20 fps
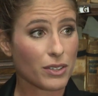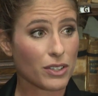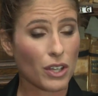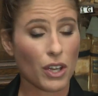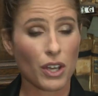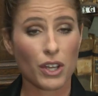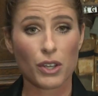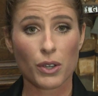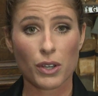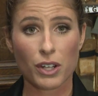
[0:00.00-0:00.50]

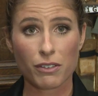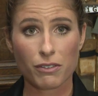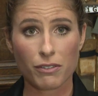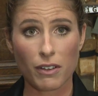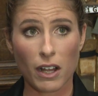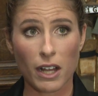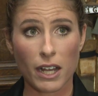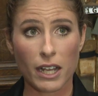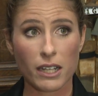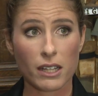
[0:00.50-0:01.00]
So you're going to
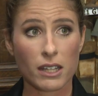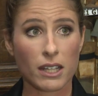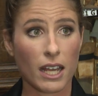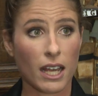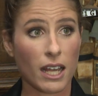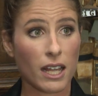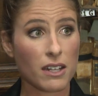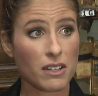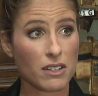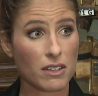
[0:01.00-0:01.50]
find
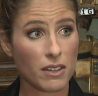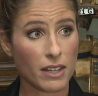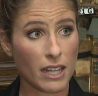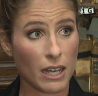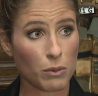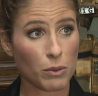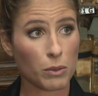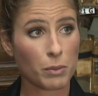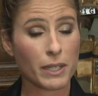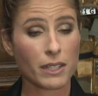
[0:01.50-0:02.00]
that
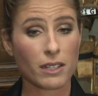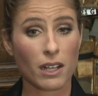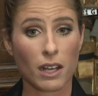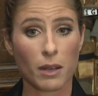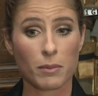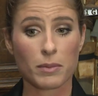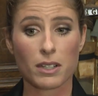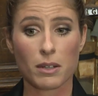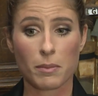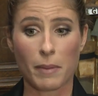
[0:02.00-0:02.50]
there will be
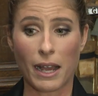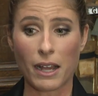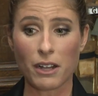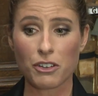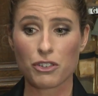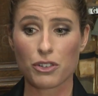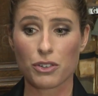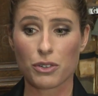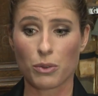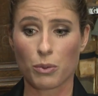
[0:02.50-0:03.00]
times in a
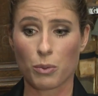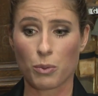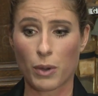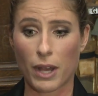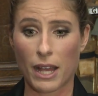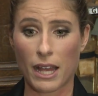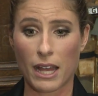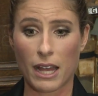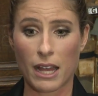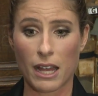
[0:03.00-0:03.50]
match
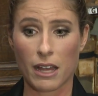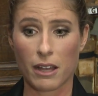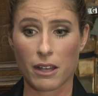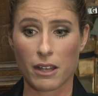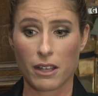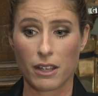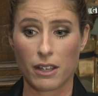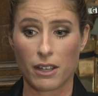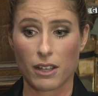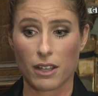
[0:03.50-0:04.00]
where